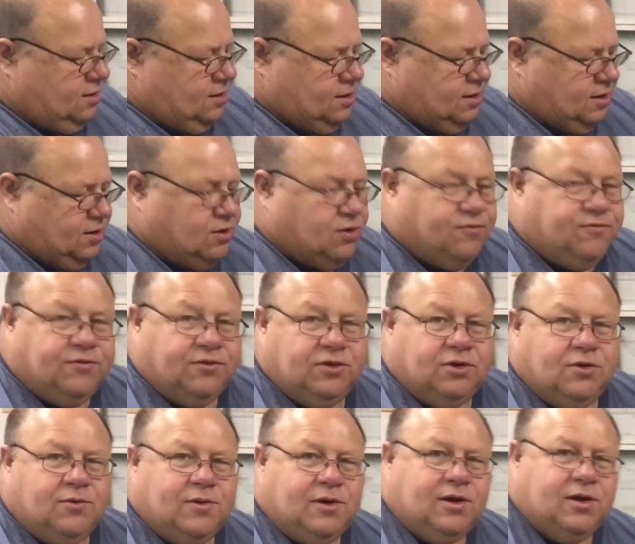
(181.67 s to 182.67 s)
Let it go for a
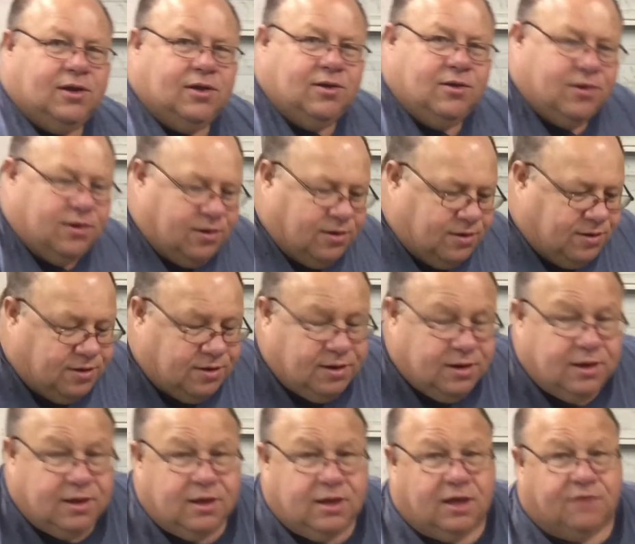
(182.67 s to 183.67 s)
little while longer.
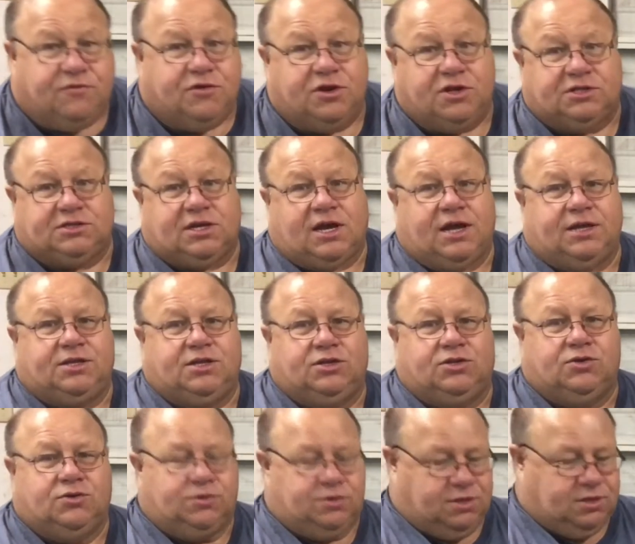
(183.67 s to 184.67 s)
If you decide to
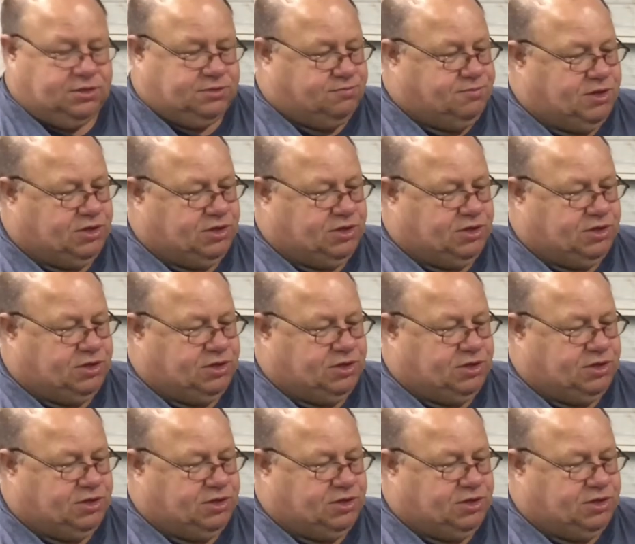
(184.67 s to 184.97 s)
do this,